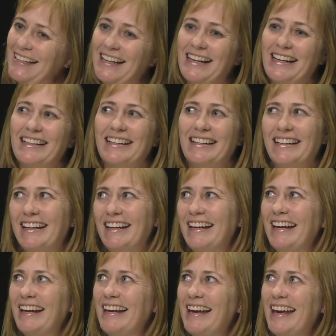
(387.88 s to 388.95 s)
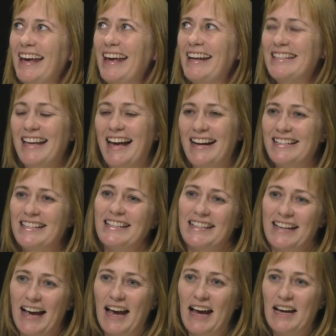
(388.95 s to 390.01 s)
Again, it's hard to
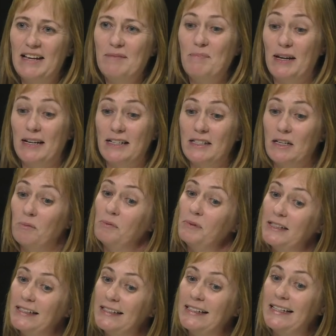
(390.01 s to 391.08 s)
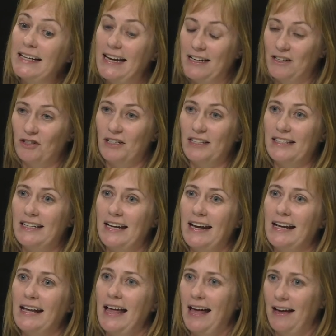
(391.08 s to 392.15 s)
say, but it's a really
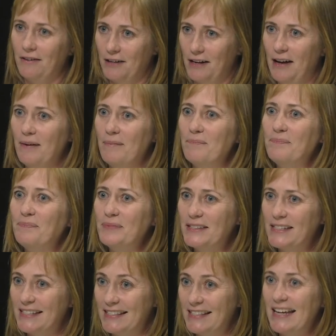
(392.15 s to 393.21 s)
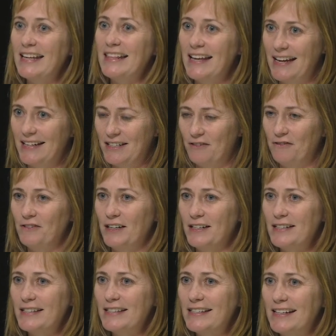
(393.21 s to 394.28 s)
interesting outcome to see that
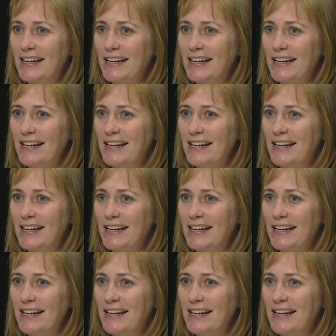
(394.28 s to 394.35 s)
difference.